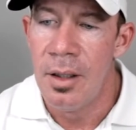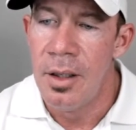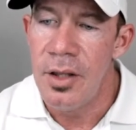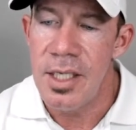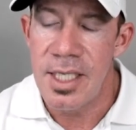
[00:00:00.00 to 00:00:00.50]

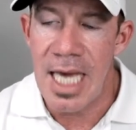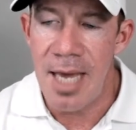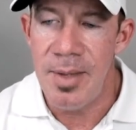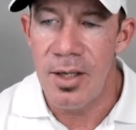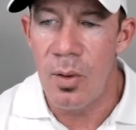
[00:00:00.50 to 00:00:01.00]
these
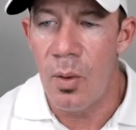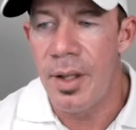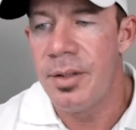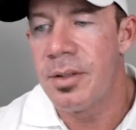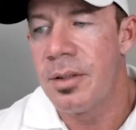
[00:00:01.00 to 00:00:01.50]
gaming
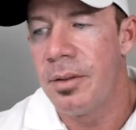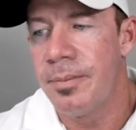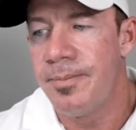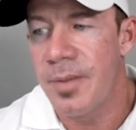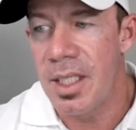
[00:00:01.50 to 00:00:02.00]
coins,
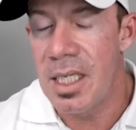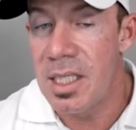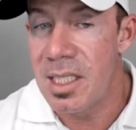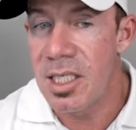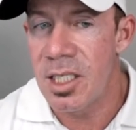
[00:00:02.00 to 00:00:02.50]
and again,
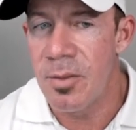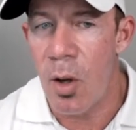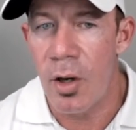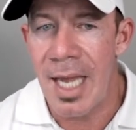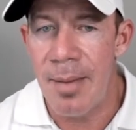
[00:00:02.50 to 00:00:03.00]
this is a
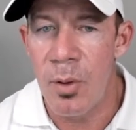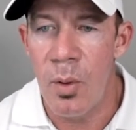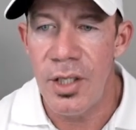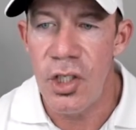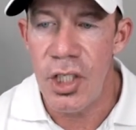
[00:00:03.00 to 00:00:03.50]
smaller cap
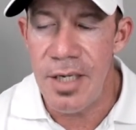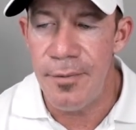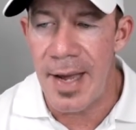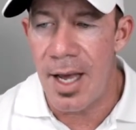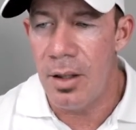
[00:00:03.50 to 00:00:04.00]
coin, G F
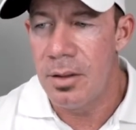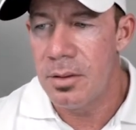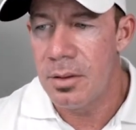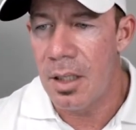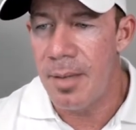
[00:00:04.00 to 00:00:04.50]
A L.
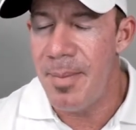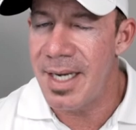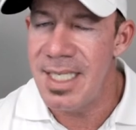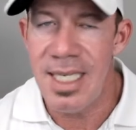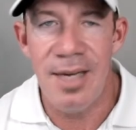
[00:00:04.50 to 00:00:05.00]
On M E
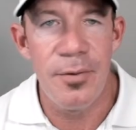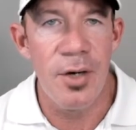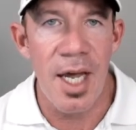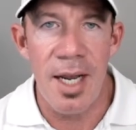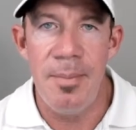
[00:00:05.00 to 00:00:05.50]
X C, if you're
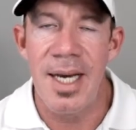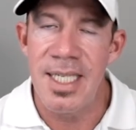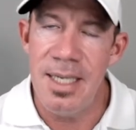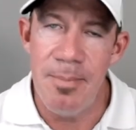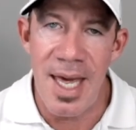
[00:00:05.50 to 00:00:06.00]
not on M E X
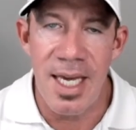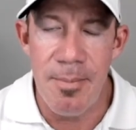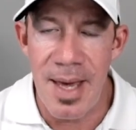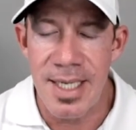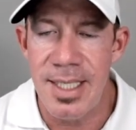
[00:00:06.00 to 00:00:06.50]
C, make a
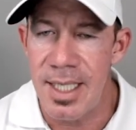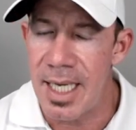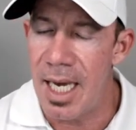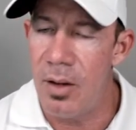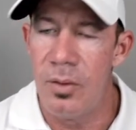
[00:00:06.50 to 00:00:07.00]
M E X C
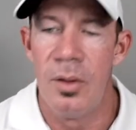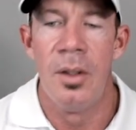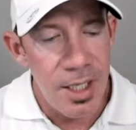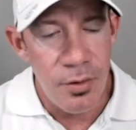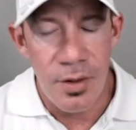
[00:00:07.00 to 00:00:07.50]
account.
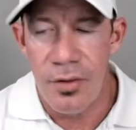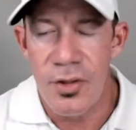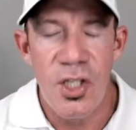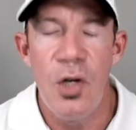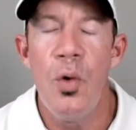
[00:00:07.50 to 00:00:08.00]
There's
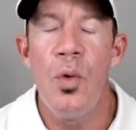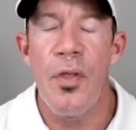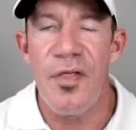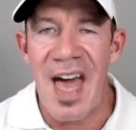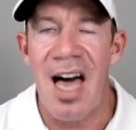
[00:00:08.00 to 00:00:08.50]
two
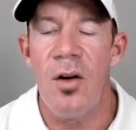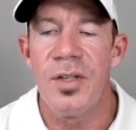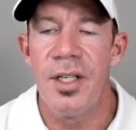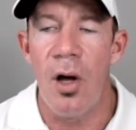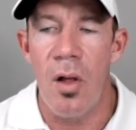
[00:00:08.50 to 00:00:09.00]

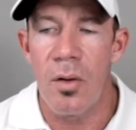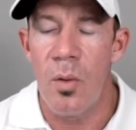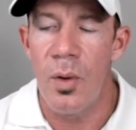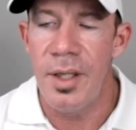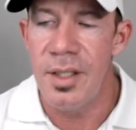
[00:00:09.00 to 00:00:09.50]
thousand
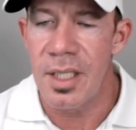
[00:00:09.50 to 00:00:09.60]
altcoins, and